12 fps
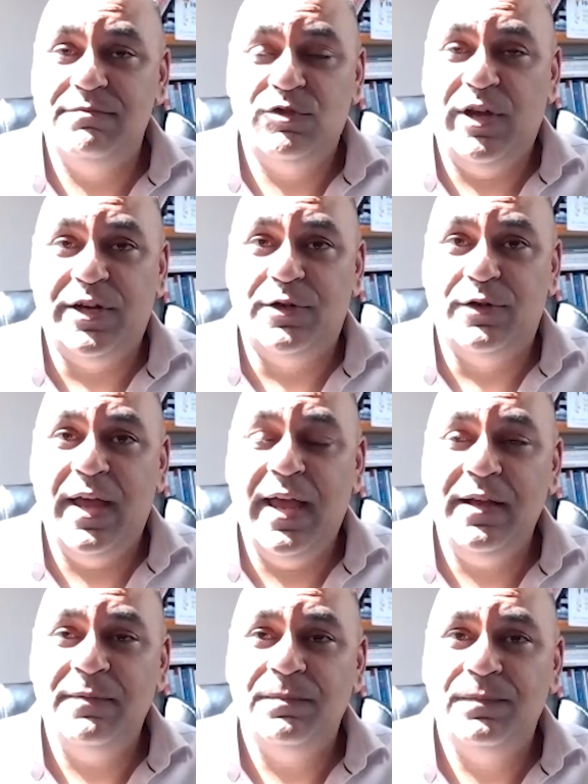trainer,
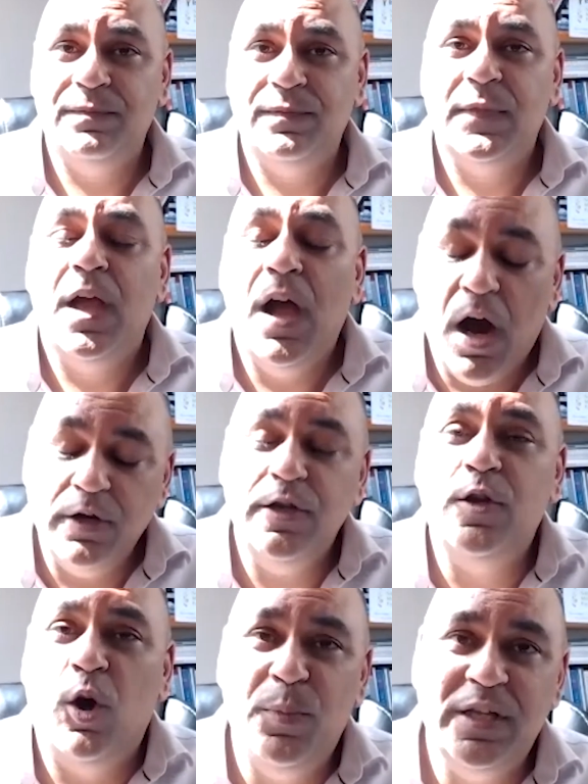okay? How are you
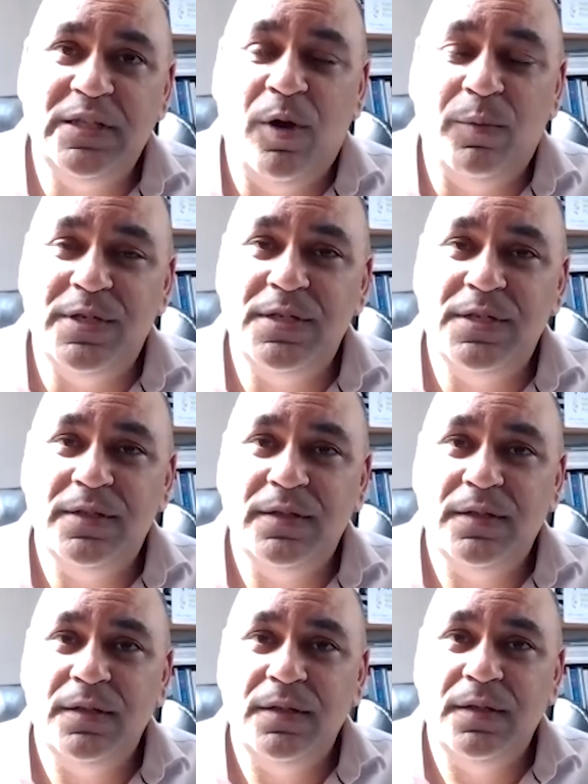coping at the moment?
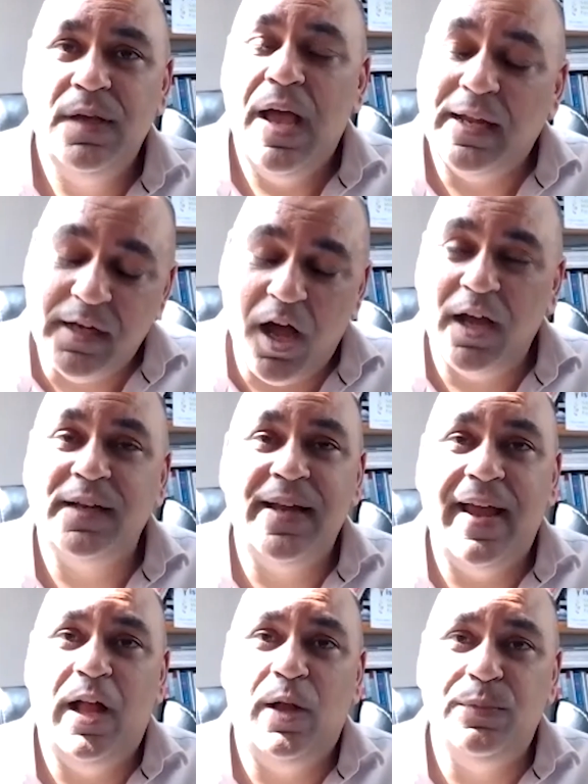And how can I
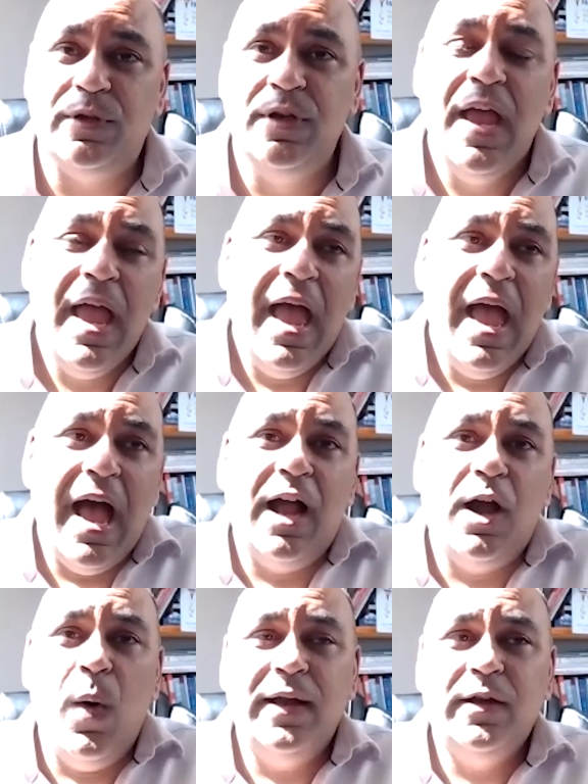help you? And
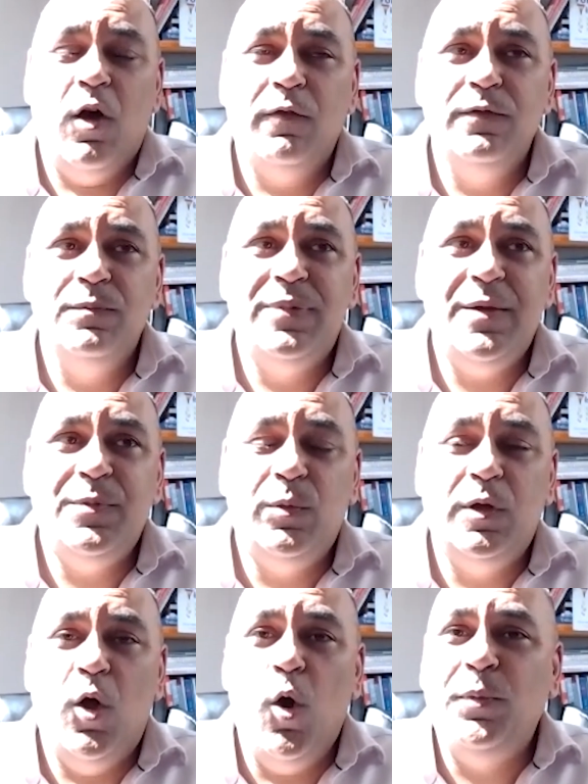quite often, people
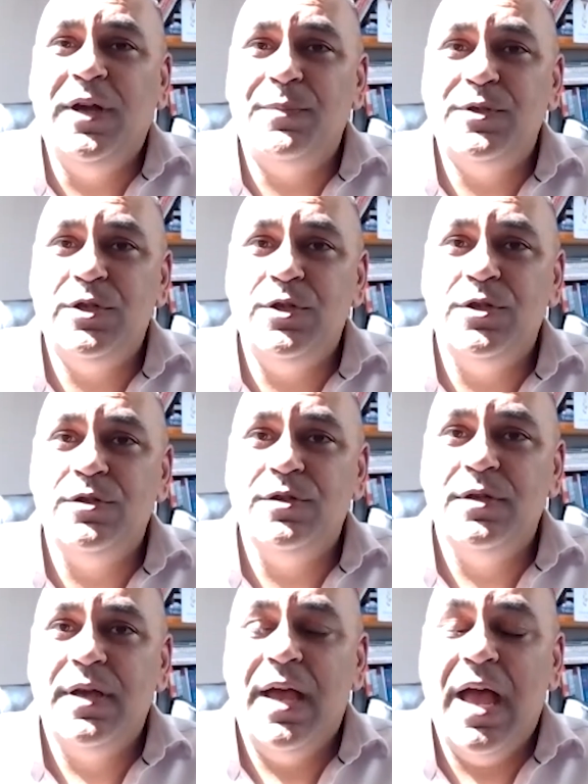will open up to you
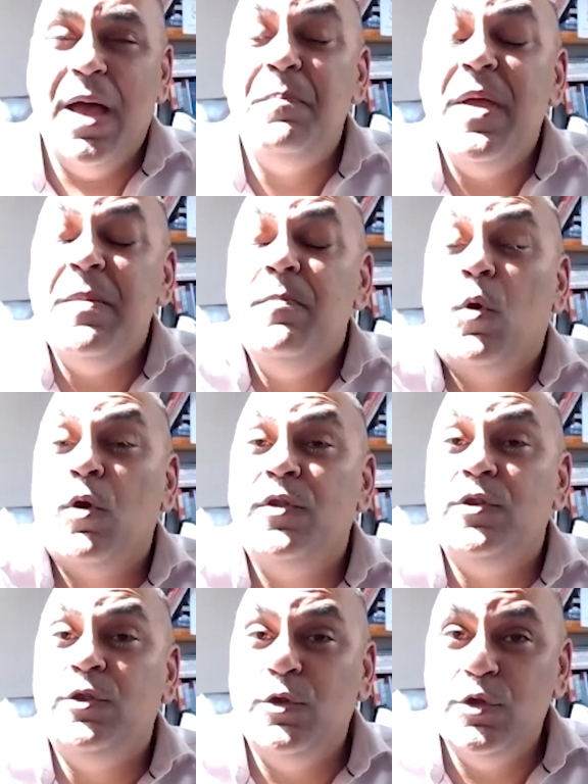a bit more
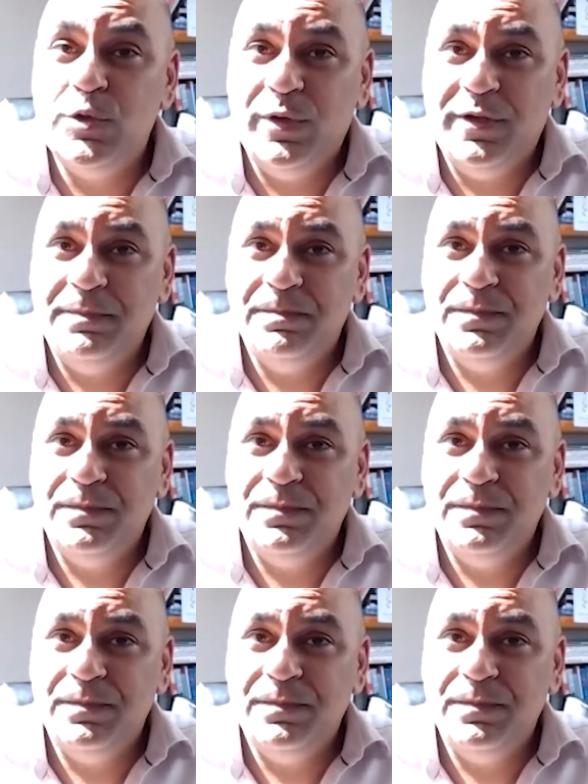than usual